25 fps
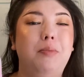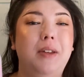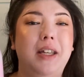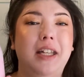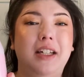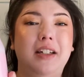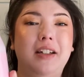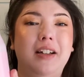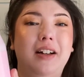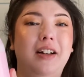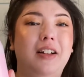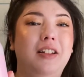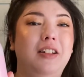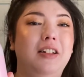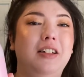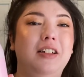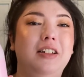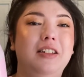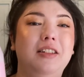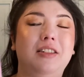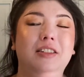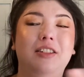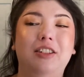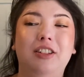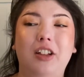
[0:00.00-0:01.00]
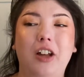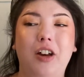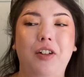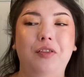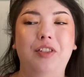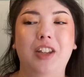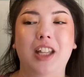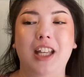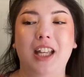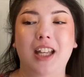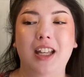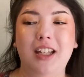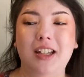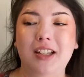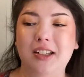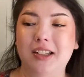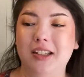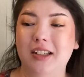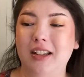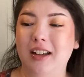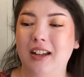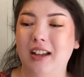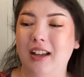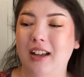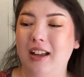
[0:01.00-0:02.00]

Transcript: pink color. Love this.